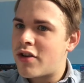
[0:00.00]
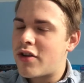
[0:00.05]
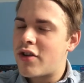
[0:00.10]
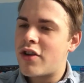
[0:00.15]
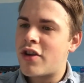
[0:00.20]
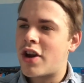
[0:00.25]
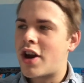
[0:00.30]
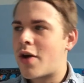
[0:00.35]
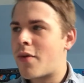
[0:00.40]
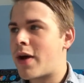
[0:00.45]

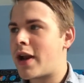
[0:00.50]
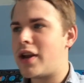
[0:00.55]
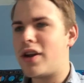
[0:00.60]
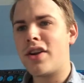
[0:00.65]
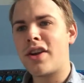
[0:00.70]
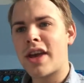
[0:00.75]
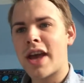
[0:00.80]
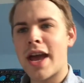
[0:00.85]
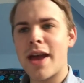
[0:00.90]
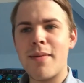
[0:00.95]
you know, when you
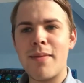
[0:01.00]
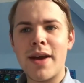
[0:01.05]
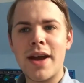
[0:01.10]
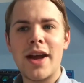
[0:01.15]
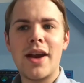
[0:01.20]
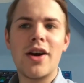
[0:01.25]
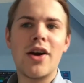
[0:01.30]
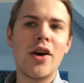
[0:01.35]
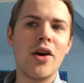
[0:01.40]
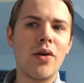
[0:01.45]
came
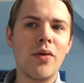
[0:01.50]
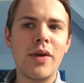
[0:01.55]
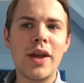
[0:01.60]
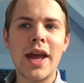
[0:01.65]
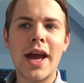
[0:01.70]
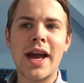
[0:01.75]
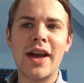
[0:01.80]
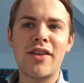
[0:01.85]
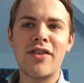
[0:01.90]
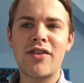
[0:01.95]
in, oh
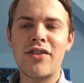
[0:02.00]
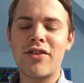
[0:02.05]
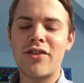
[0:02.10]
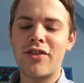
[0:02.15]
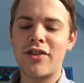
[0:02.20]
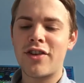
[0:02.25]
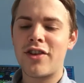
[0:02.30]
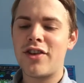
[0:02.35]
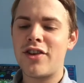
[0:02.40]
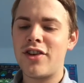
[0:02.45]
yes,
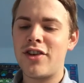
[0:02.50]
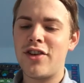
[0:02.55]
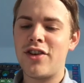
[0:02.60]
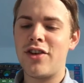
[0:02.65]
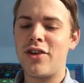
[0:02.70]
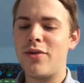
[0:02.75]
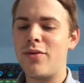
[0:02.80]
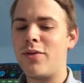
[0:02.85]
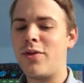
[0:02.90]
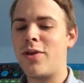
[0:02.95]

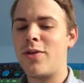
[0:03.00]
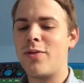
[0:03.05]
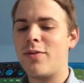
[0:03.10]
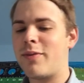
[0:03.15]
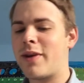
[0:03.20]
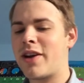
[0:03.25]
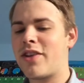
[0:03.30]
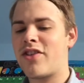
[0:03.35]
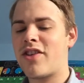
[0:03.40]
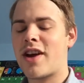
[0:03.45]
you were
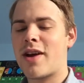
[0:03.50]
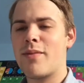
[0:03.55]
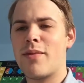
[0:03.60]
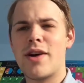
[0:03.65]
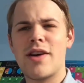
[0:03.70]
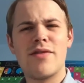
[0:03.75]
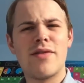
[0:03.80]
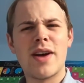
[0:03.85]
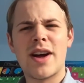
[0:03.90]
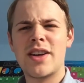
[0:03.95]
my type,
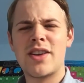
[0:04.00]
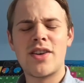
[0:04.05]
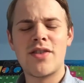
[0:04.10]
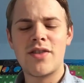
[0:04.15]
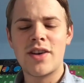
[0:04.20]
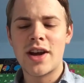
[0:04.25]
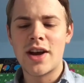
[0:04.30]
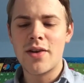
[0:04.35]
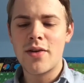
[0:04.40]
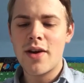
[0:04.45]
whatever. I don't
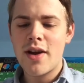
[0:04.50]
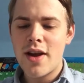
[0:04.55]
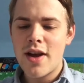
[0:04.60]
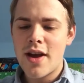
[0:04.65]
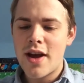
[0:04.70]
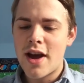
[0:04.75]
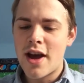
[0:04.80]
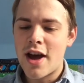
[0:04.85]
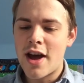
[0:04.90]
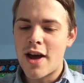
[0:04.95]
know.
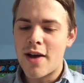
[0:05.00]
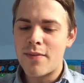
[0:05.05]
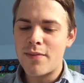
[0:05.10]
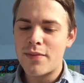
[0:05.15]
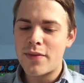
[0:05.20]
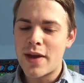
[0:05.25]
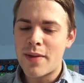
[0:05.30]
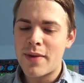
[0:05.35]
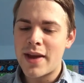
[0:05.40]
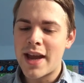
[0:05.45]

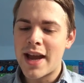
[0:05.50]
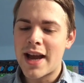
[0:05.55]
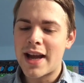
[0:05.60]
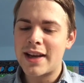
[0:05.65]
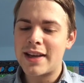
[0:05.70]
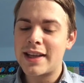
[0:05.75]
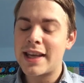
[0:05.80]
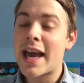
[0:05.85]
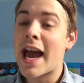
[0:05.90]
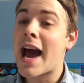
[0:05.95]
Then we
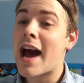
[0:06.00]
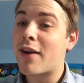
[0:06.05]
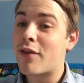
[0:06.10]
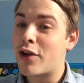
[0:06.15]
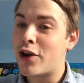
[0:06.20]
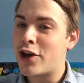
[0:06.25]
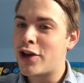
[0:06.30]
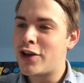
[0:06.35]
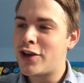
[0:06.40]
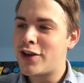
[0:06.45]
had
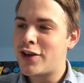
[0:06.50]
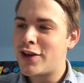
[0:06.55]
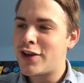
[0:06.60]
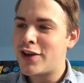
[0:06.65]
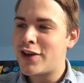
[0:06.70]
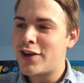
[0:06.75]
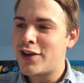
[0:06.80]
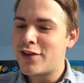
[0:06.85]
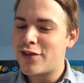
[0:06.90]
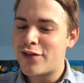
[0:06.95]
Karen
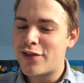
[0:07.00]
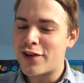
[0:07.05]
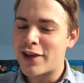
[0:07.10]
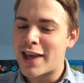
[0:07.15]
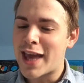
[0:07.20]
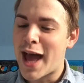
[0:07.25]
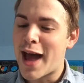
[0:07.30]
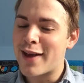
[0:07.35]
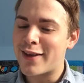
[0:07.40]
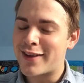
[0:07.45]
for
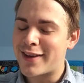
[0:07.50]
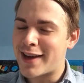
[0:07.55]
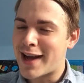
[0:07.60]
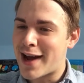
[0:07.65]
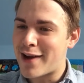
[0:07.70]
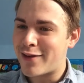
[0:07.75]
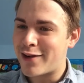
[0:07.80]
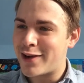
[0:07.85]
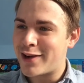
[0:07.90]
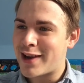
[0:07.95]
Kaz and
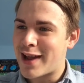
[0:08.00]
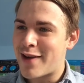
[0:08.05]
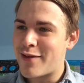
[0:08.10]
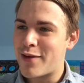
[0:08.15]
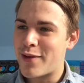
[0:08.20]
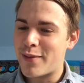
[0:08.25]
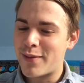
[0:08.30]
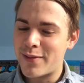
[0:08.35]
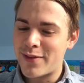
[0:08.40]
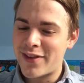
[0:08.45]
Aaron,
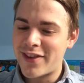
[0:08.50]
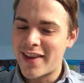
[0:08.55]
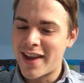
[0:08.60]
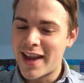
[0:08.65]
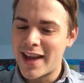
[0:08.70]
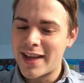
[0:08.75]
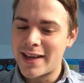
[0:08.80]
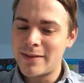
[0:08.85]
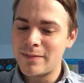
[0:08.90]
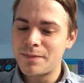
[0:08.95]
everyone was
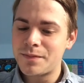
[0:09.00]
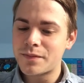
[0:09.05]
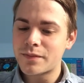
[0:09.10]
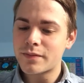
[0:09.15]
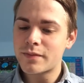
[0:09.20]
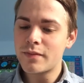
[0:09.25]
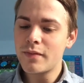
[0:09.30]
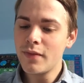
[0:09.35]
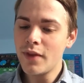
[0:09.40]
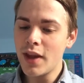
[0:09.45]
saying.
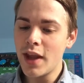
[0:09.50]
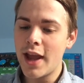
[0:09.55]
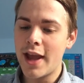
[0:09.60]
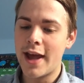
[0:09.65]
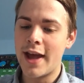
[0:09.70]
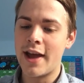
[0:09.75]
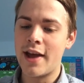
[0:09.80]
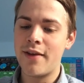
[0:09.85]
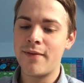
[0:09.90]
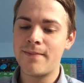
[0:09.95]

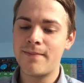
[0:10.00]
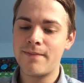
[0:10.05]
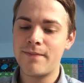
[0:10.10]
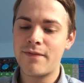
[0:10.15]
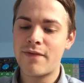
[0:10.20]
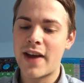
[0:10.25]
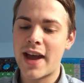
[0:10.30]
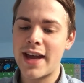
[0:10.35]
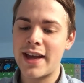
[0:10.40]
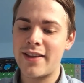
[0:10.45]

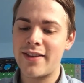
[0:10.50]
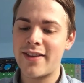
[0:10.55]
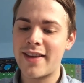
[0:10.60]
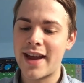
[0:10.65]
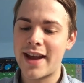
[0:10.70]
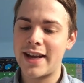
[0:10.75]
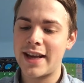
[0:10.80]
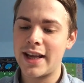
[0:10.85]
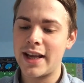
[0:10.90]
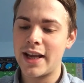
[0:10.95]
Faye and
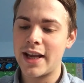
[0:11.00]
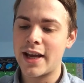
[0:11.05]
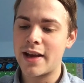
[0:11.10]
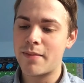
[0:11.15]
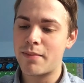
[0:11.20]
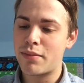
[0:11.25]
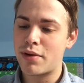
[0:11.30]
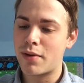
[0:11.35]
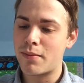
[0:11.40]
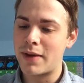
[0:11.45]
Teddy
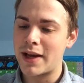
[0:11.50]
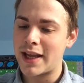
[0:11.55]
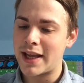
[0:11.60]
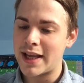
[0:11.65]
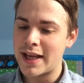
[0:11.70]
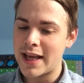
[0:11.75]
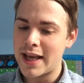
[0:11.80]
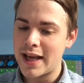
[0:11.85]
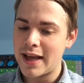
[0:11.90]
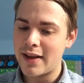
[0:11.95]
probably
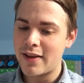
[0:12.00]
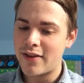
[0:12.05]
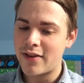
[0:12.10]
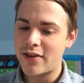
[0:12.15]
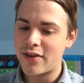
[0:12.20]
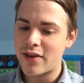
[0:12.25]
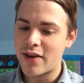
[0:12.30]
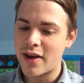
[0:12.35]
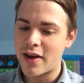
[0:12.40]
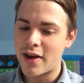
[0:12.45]

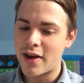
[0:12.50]
kissed